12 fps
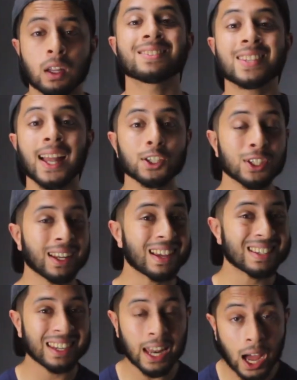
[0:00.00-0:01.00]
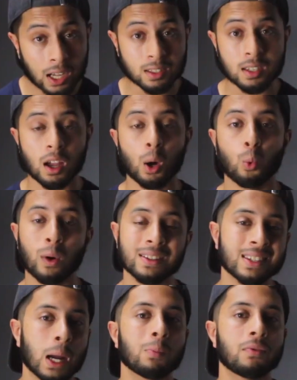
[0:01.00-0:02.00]
Intention is not a
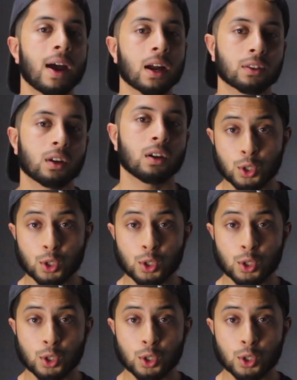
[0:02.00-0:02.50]
one-time factor.